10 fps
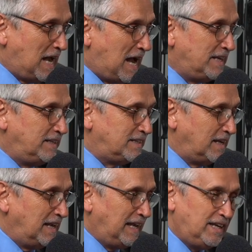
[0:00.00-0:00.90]
And
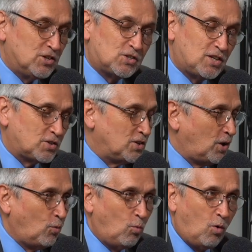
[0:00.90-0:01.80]
he just doesn't
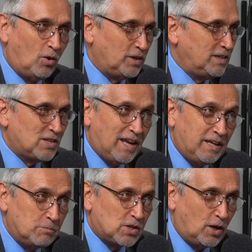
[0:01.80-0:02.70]
know what he's letting
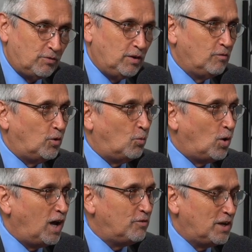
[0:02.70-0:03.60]
himself in for.
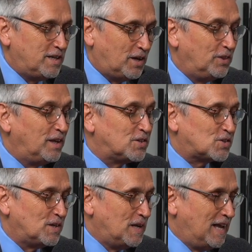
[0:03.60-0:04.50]
Why have I done this?